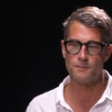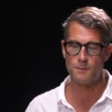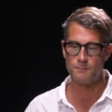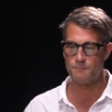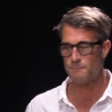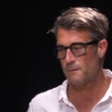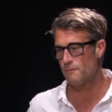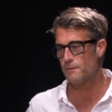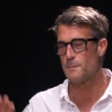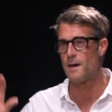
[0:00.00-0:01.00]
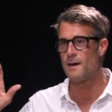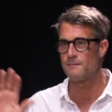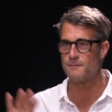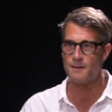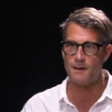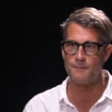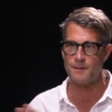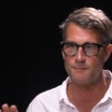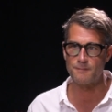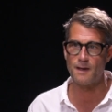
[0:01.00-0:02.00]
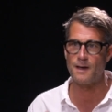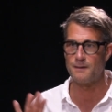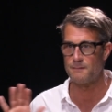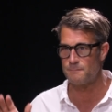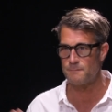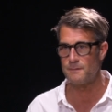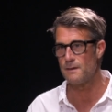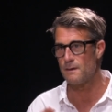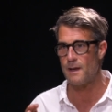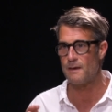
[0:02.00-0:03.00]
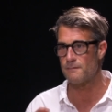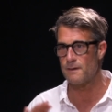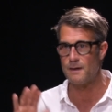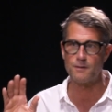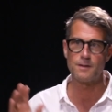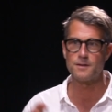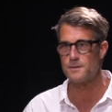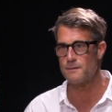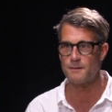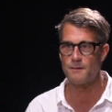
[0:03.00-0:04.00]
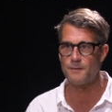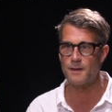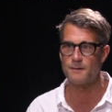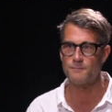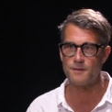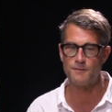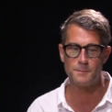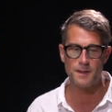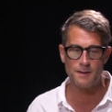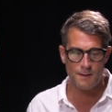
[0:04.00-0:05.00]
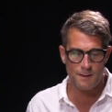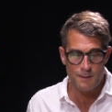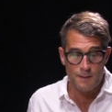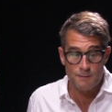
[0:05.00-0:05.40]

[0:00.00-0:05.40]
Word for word: So it's customized on the inside and, you know, has an air conditioner and all that kind of stuff. But mm-hmm.